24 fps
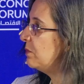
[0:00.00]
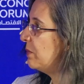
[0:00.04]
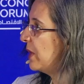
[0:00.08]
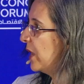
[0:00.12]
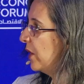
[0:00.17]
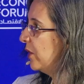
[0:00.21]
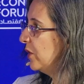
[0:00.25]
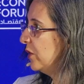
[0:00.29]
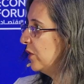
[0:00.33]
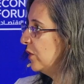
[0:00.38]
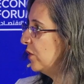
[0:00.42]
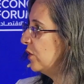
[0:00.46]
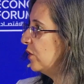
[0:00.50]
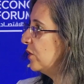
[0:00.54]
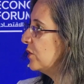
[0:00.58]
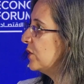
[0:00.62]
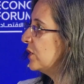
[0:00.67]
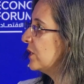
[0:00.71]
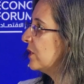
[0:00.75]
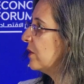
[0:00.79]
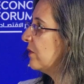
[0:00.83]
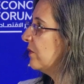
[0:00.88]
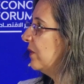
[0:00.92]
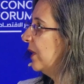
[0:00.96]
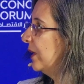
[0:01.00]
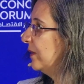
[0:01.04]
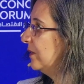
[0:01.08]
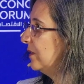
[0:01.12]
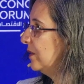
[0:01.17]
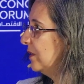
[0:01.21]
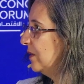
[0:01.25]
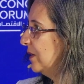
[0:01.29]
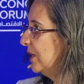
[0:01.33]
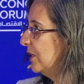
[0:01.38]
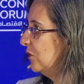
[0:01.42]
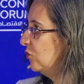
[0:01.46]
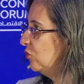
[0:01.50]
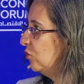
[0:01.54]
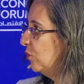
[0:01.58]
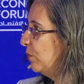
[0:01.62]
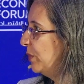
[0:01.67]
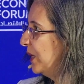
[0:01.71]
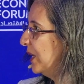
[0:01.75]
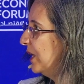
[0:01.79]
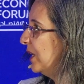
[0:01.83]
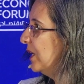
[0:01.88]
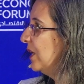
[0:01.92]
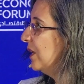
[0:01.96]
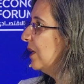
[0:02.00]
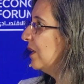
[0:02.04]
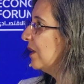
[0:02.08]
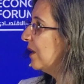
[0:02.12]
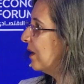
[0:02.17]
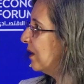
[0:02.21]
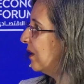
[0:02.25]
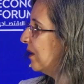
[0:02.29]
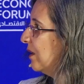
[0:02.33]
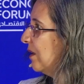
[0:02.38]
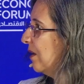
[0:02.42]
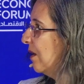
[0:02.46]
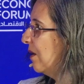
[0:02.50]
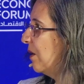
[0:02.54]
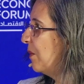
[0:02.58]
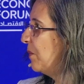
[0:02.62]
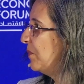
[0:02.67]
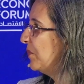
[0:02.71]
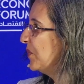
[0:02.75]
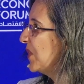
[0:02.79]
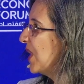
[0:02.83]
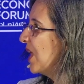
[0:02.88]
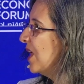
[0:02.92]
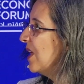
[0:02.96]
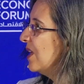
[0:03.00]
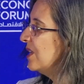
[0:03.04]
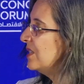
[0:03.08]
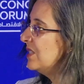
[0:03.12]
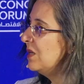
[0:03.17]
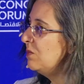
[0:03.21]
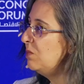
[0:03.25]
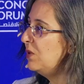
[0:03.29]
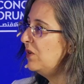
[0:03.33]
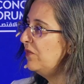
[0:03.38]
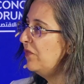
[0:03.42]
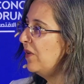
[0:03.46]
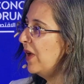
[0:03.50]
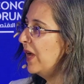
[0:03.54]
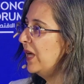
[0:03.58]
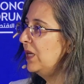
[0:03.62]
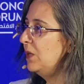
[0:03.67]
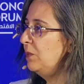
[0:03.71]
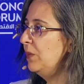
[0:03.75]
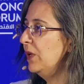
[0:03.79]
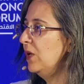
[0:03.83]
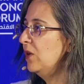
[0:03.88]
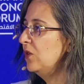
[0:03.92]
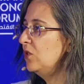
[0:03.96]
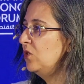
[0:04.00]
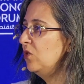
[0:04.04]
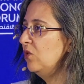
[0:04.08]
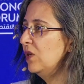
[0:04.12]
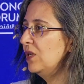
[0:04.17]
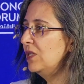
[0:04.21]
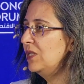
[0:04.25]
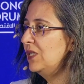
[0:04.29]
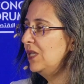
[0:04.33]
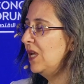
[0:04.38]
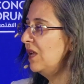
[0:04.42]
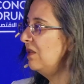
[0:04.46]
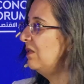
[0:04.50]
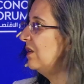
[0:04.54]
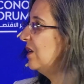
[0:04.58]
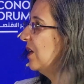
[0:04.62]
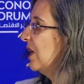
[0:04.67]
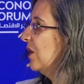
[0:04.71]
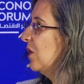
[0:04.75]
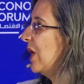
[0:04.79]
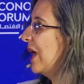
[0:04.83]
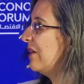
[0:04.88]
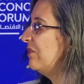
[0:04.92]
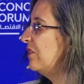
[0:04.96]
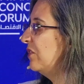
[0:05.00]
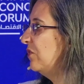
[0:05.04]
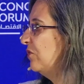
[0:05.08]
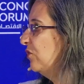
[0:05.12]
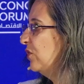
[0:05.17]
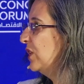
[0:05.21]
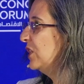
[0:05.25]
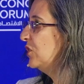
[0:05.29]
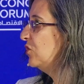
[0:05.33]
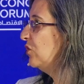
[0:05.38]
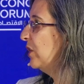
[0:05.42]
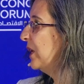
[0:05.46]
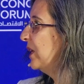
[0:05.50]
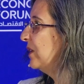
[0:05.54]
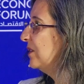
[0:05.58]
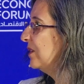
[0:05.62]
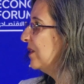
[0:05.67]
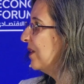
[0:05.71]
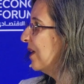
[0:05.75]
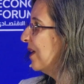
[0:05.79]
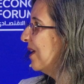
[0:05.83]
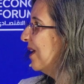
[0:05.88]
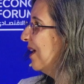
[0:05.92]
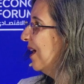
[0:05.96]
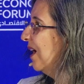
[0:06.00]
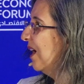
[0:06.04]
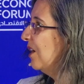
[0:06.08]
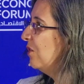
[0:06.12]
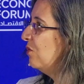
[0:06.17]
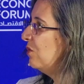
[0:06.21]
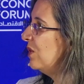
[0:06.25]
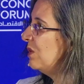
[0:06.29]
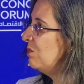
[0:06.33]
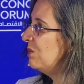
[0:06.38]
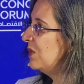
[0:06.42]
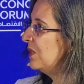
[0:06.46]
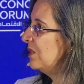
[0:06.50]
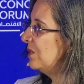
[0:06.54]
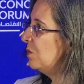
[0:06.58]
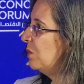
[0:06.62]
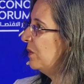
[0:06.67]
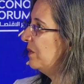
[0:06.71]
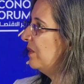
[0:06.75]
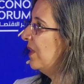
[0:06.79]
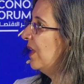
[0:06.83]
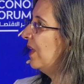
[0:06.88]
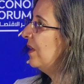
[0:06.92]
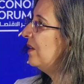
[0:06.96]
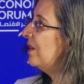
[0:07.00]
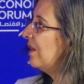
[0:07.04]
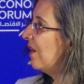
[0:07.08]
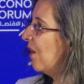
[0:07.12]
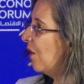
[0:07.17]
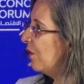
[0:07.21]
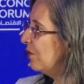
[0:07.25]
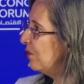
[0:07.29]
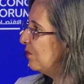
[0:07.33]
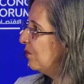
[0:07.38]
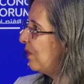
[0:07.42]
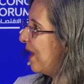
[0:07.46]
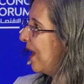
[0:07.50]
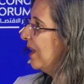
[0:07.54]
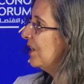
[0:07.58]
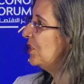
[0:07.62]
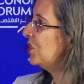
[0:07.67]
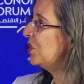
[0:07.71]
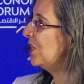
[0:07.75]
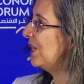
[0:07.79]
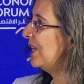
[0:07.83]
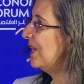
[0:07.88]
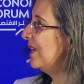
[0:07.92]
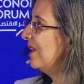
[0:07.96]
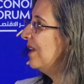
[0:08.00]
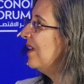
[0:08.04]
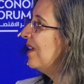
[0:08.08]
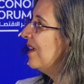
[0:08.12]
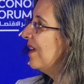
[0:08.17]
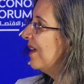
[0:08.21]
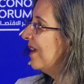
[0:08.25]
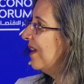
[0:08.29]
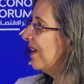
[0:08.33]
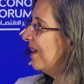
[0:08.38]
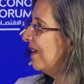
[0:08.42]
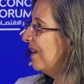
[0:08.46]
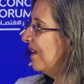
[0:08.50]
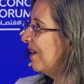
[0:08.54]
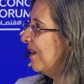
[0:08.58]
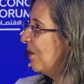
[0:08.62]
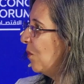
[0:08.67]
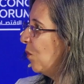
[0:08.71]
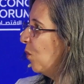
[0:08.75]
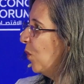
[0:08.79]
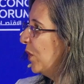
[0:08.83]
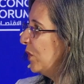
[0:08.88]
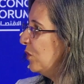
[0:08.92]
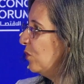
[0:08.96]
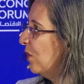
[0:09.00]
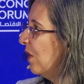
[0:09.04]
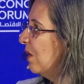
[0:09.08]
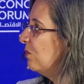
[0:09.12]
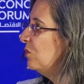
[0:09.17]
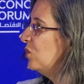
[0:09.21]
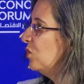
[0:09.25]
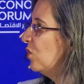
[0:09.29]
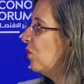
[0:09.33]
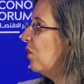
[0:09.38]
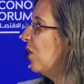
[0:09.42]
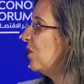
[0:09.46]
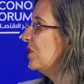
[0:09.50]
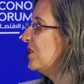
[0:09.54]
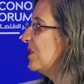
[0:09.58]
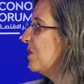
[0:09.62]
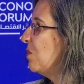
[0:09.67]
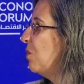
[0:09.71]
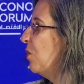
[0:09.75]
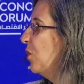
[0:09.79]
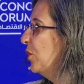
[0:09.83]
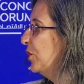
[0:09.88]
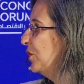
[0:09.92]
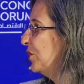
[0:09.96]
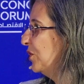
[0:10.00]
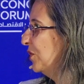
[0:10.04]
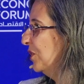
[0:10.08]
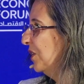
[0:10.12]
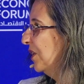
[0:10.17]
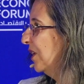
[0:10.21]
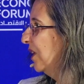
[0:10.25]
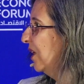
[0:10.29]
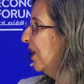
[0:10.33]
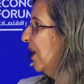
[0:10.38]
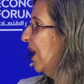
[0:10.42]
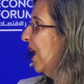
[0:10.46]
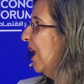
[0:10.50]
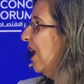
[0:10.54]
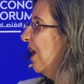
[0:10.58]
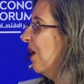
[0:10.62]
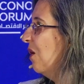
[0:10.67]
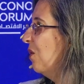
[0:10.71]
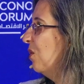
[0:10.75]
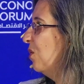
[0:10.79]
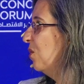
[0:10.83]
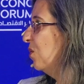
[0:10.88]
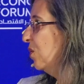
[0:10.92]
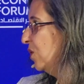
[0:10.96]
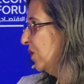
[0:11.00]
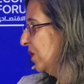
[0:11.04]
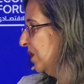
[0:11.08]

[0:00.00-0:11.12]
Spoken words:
barriers that need to be simplified, because you can say that I have a free trade agreement, but then are you actually, when you come to cross the border, how